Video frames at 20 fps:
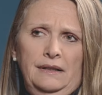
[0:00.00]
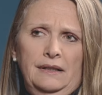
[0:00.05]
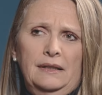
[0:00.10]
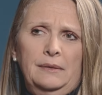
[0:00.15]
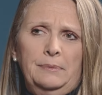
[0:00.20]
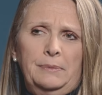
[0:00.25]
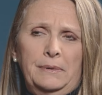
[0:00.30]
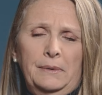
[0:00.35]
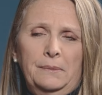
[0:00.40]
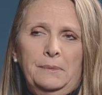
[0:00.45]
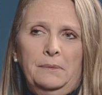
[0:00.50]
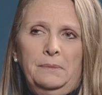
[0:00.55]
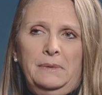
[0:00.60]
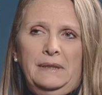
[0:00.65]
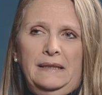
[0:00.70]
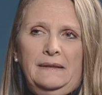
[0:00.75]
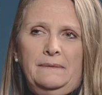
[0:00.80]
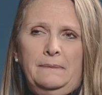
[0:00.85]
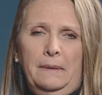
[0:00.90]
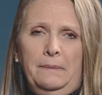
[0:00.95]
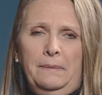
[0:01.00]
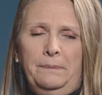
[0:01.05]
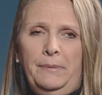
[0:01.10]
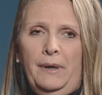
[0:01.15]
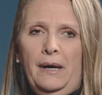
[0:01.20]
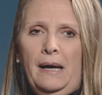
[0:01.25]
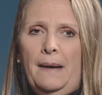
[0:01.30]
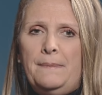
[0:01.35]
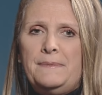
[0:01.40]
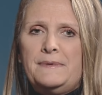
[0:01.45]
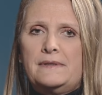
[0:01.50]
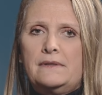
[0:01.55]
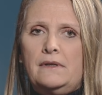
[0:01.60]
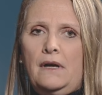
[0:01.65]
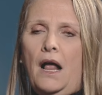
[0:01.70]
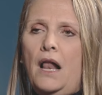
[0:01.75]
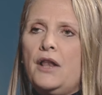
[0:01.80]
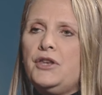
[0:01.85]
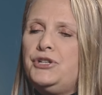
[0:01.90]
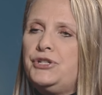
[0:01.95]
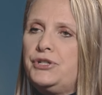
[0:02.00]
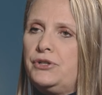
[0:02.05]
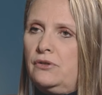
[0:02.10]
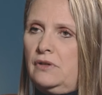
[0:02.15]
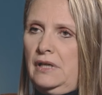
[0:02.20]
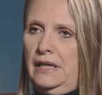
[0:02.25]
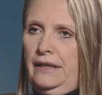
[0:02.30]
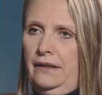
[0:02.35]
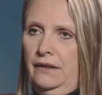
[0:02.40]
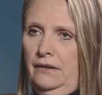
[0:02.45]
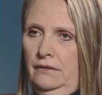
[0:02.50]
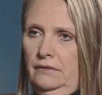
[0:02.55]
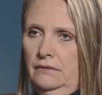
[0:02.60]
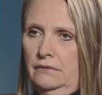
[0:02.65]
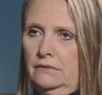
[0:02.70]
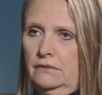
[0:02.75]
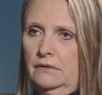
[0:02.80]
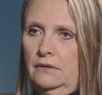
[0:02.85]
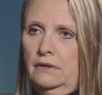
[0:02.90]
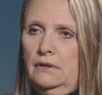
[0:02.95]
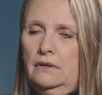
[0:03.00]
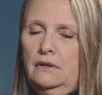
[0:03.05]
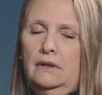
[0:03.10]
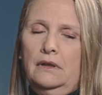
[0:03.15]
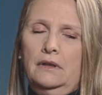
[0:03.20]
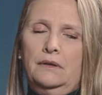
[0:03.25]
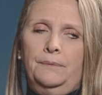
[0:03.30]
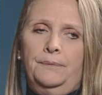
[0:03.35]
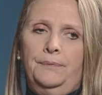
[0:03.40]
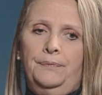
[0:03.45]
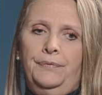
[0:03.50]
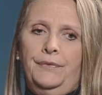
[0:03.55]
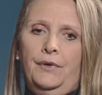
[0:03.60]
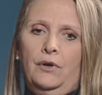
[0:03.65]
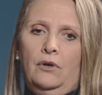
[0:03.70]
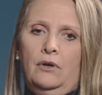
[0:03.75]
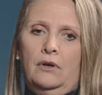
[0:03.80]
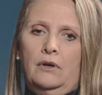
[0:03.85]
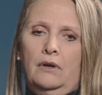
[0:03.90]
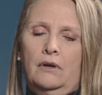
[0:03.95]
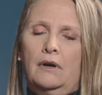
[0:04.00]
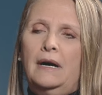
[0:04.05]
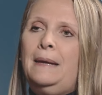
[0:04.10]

Yeah, probably, but perhaps culturally or